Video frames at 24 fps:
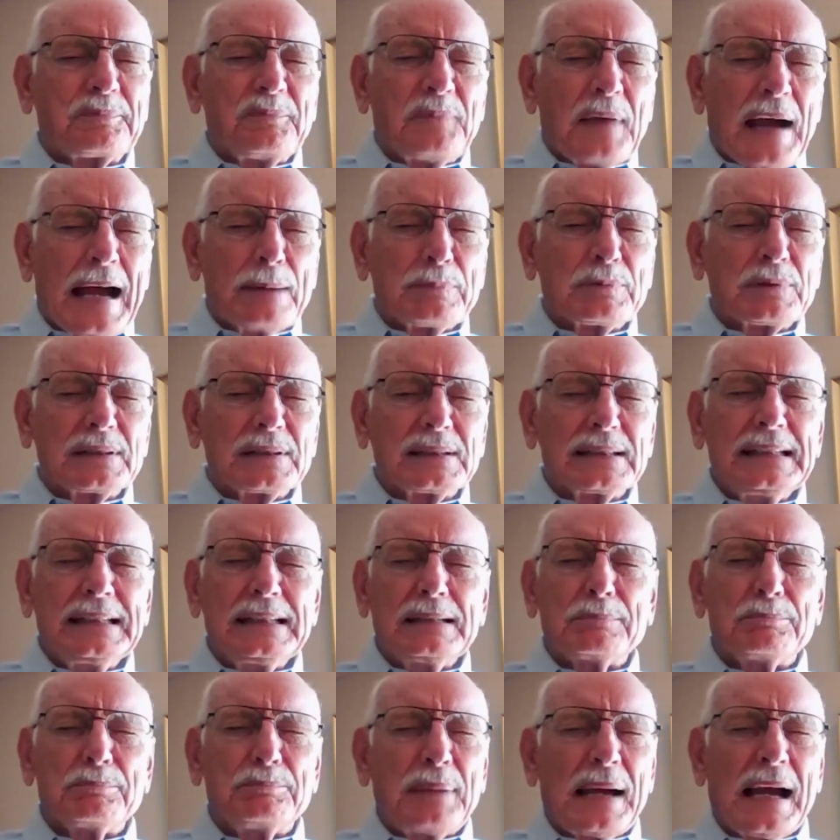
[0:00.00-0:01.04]
vibrantly
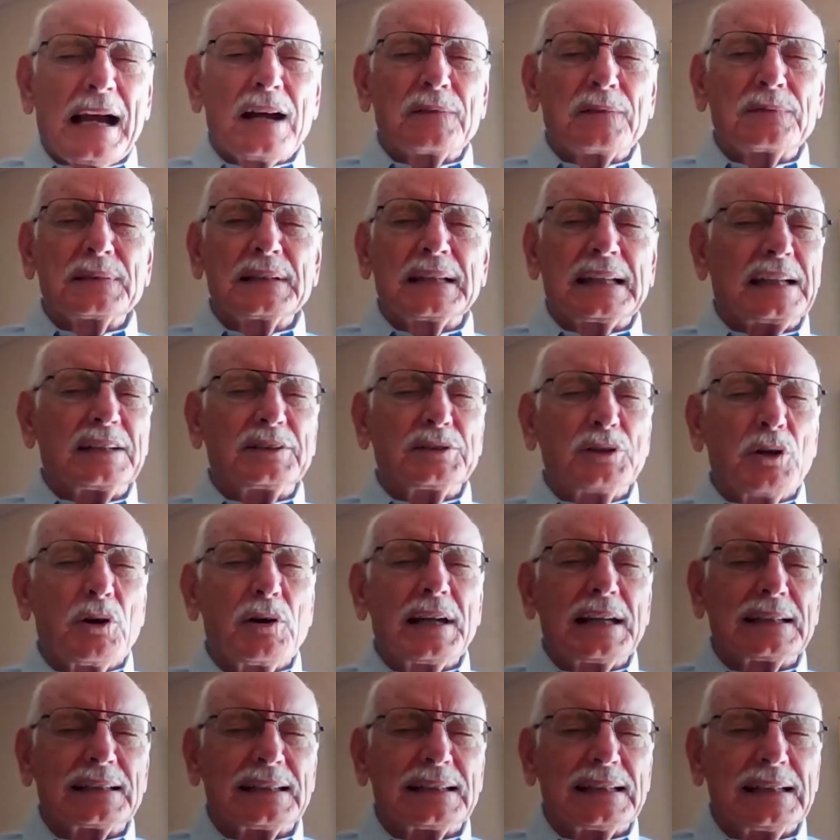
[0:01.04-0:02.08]
and powerfully and
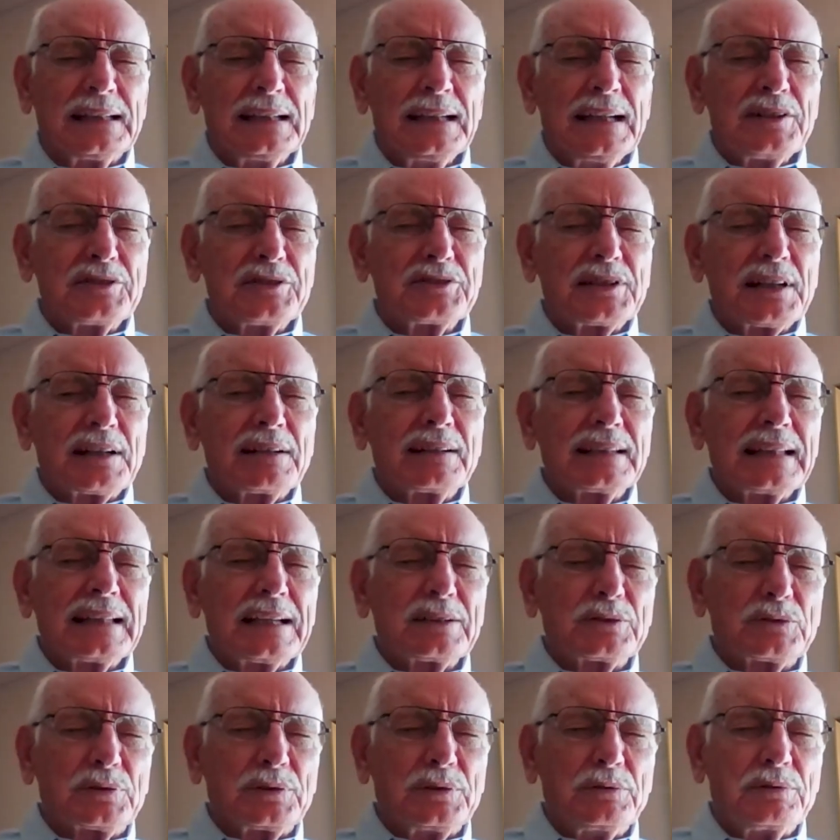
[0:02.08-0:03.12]
annoyingly sharing
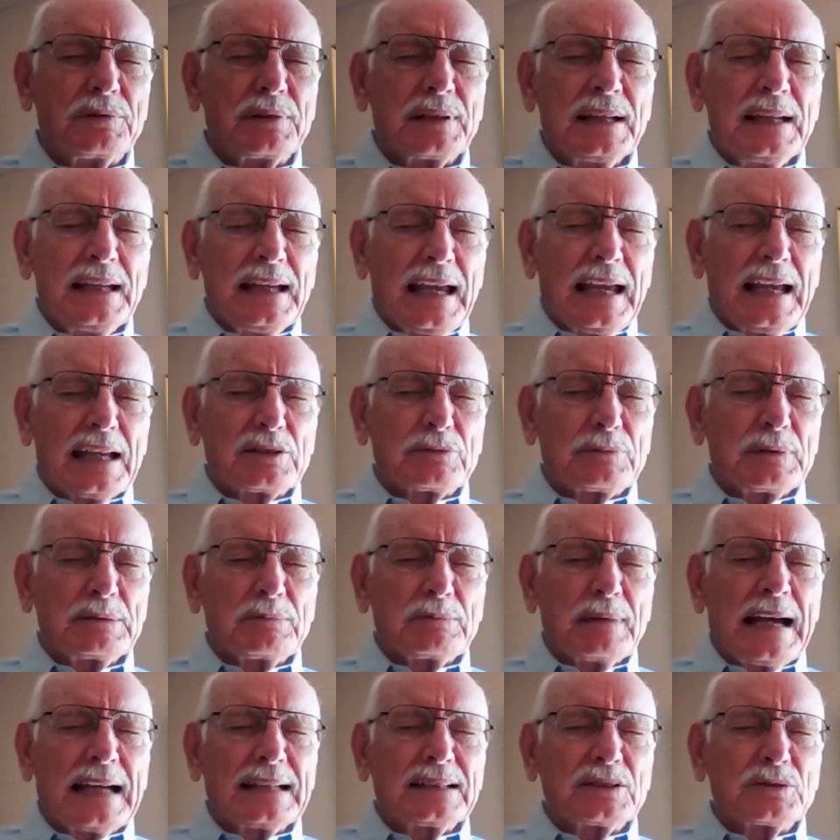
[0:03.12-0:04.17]
that truth as we
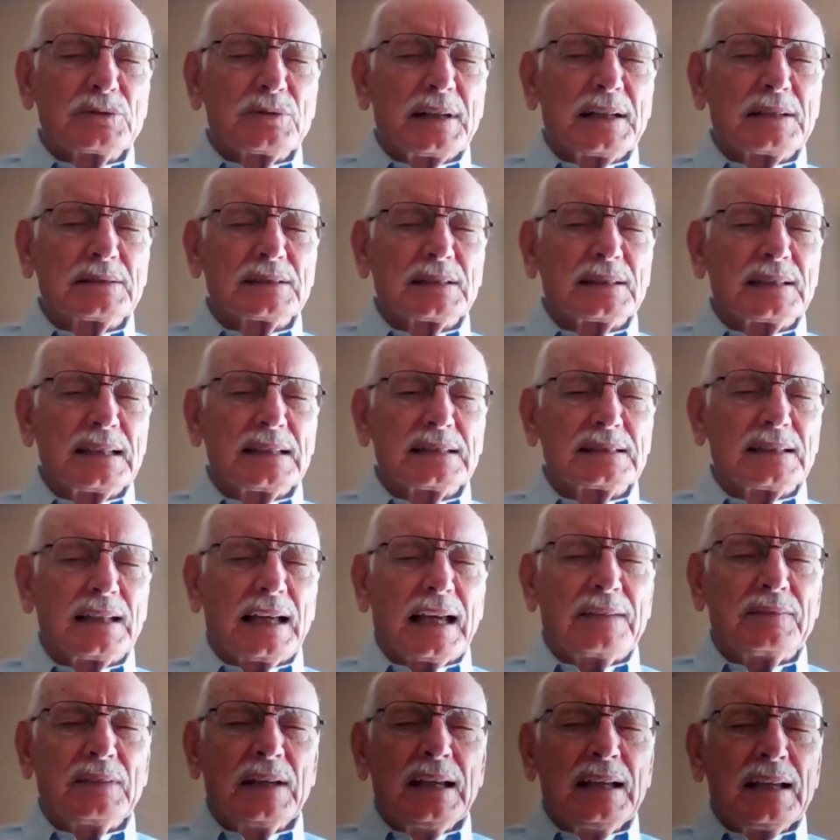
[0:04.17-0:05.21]
ride the trails of this
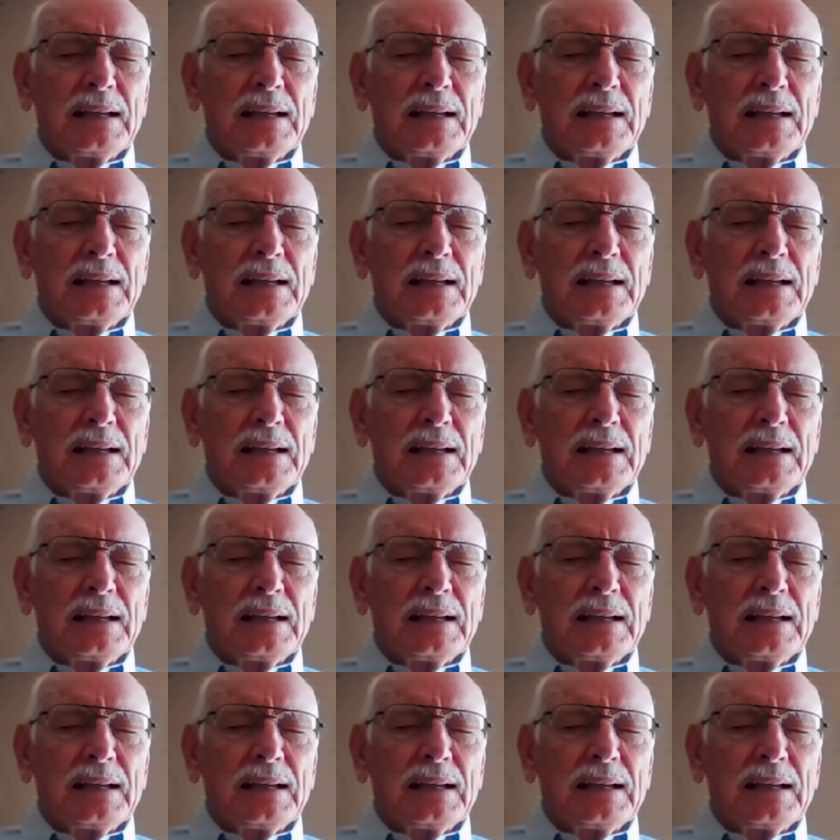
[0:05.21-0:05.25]
life,